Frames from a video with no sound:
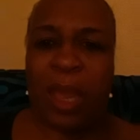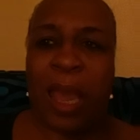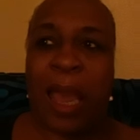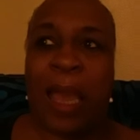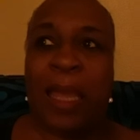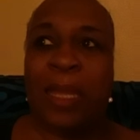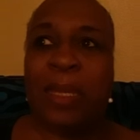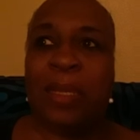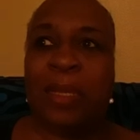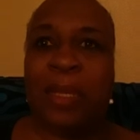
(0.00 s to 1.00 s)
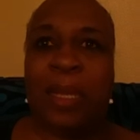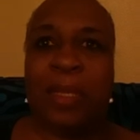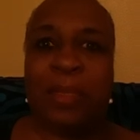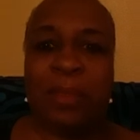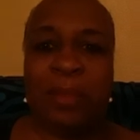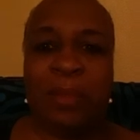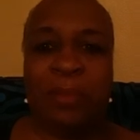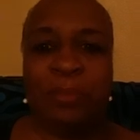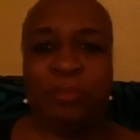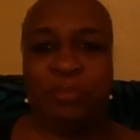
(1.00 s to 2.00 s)
I had
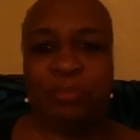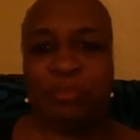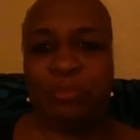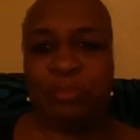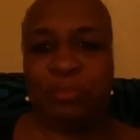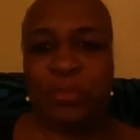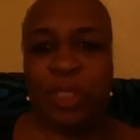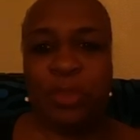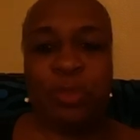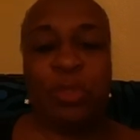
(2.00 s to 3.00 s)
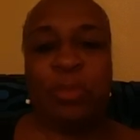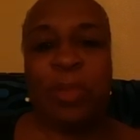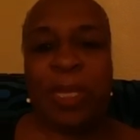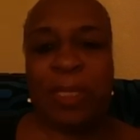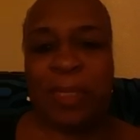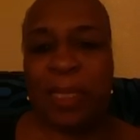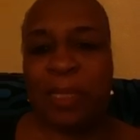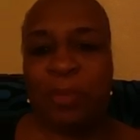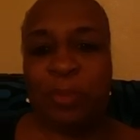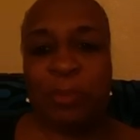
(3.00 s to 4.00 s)
told a man that I
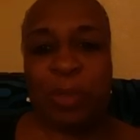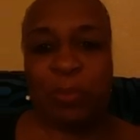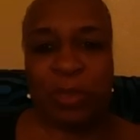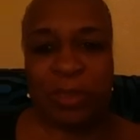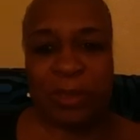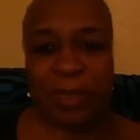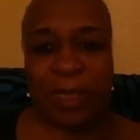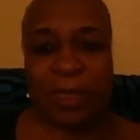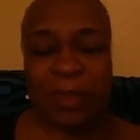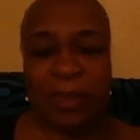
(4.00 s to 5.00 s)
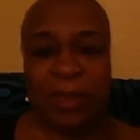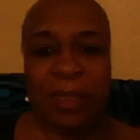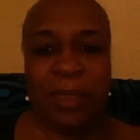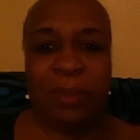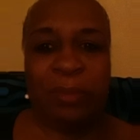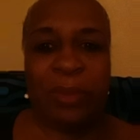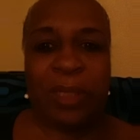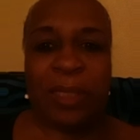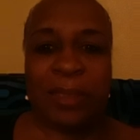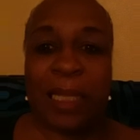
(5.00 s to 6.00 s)
didn't want my pressure taken
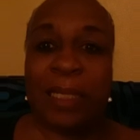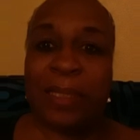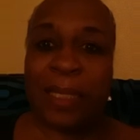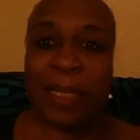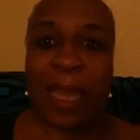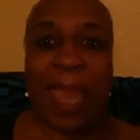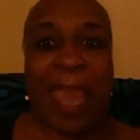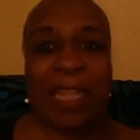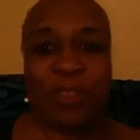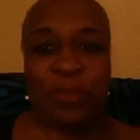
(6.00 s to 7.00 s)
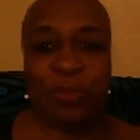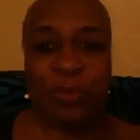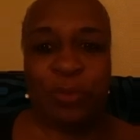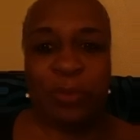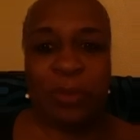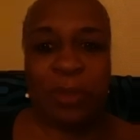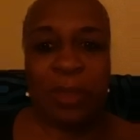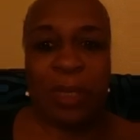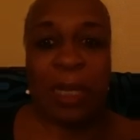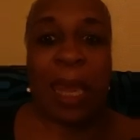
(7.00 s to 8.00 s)
because I didn't think I had to.
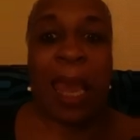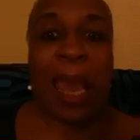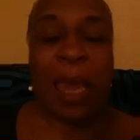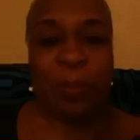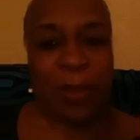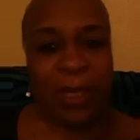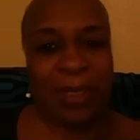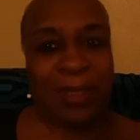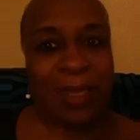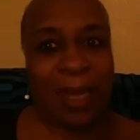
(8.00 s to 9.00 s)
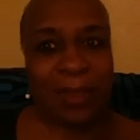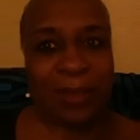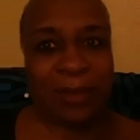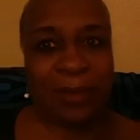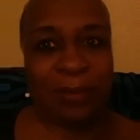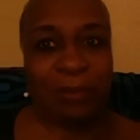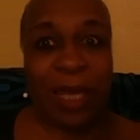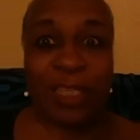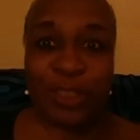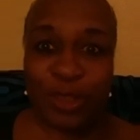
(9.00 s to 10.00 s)
I pay the doctor.
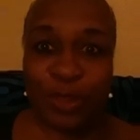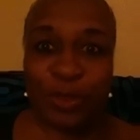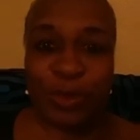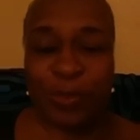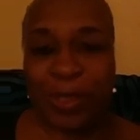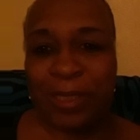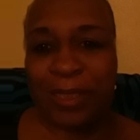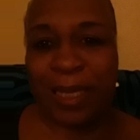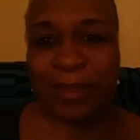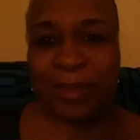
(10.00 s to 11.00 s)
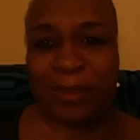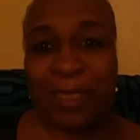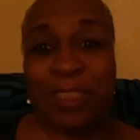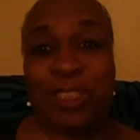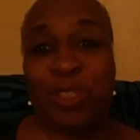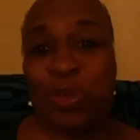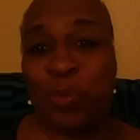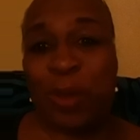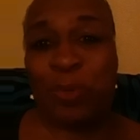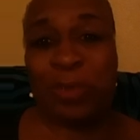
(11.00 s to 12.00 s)
My insurance pay the doctor. They should go
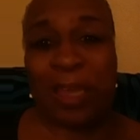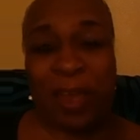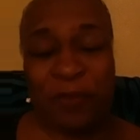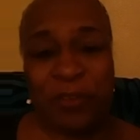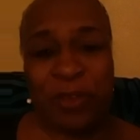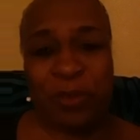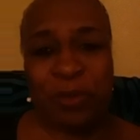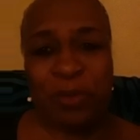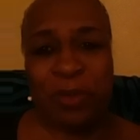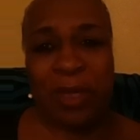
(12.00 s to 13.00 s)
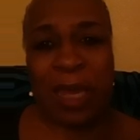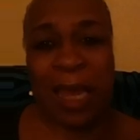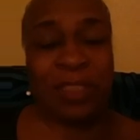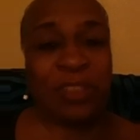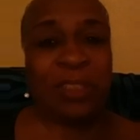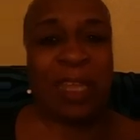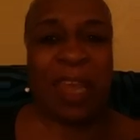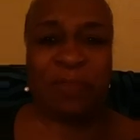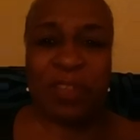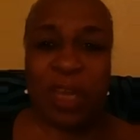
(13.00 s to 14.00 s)
by what I feel. I should not
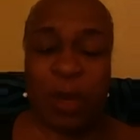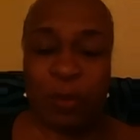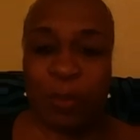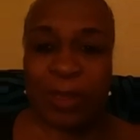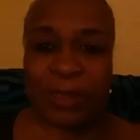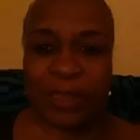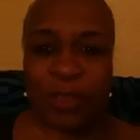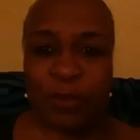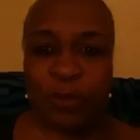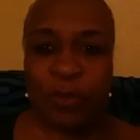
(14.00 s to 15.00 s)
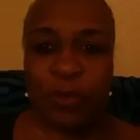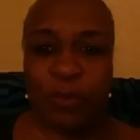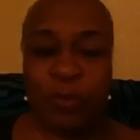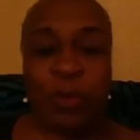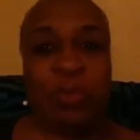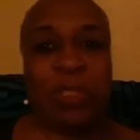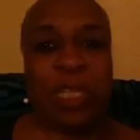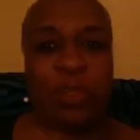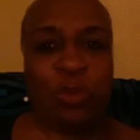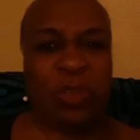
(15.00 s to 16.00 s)
have to humble myself with what they
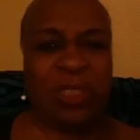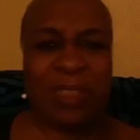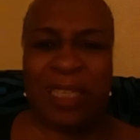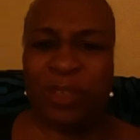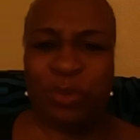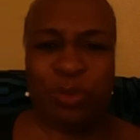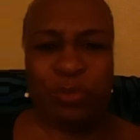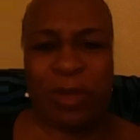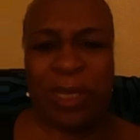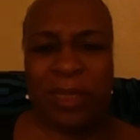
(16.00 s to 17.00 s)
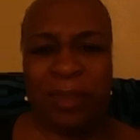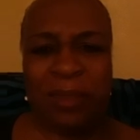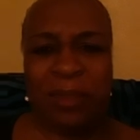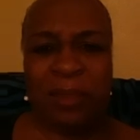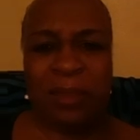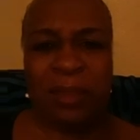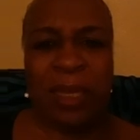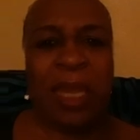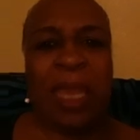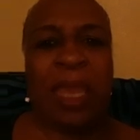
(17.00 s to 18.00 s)
do because they don't do right.
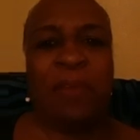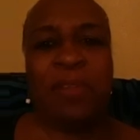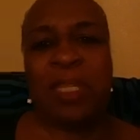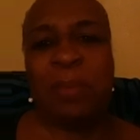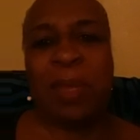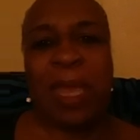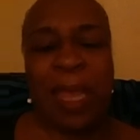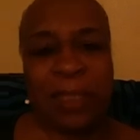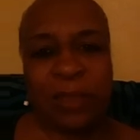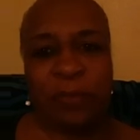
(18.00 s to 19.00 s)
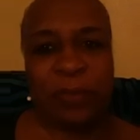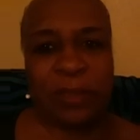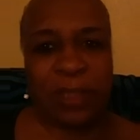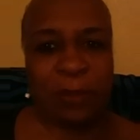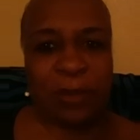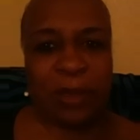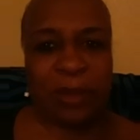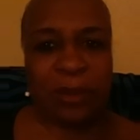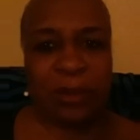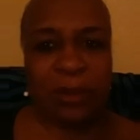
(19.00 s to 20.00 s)
Every time I ask them for
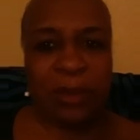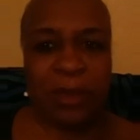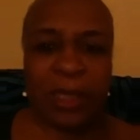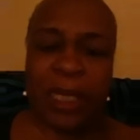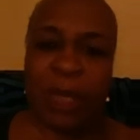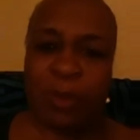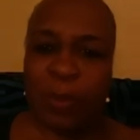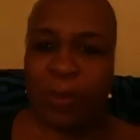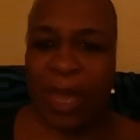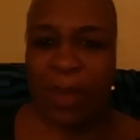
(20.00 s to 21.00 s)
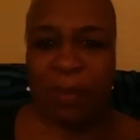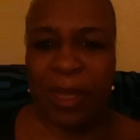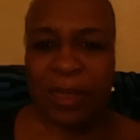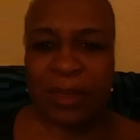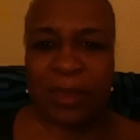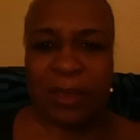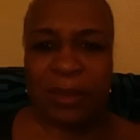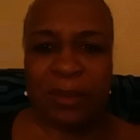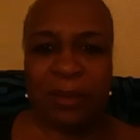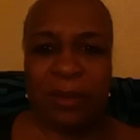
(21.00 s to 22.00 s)
something, they give me bad
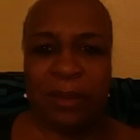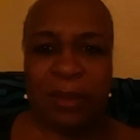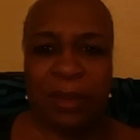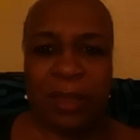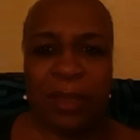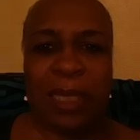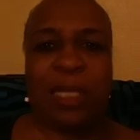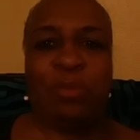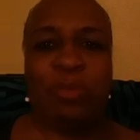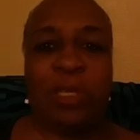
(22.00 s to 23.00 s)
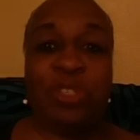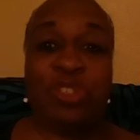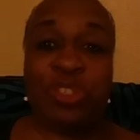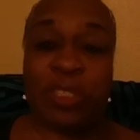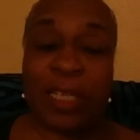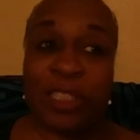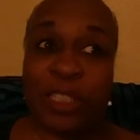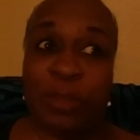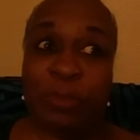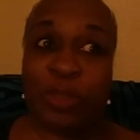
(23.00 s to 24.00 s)
medicine. And I get rid of it. Just like
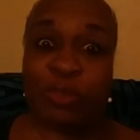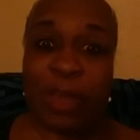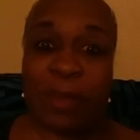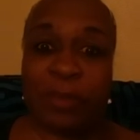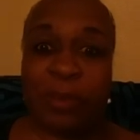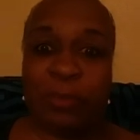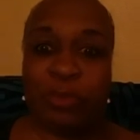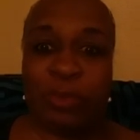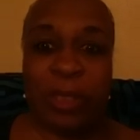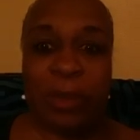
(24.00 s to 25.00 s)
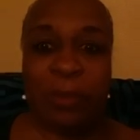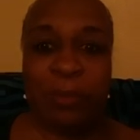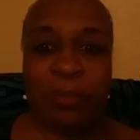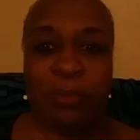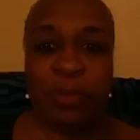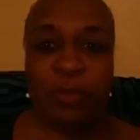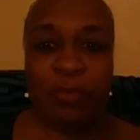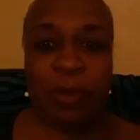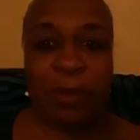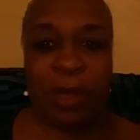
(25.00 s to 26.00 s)
she prescribed some cream
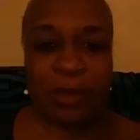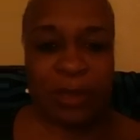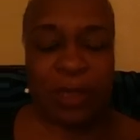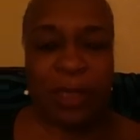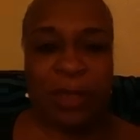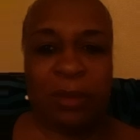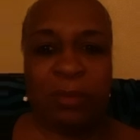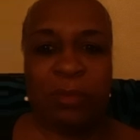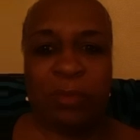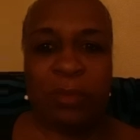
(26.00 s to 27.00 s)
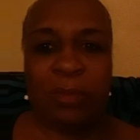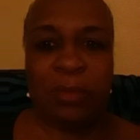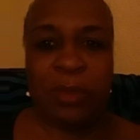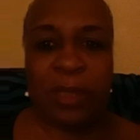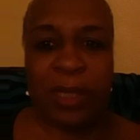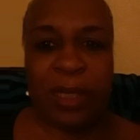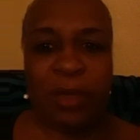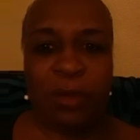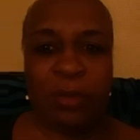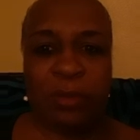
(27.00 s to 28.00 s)
for my skin to
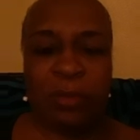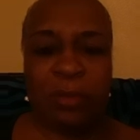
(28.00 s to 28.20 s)
heal.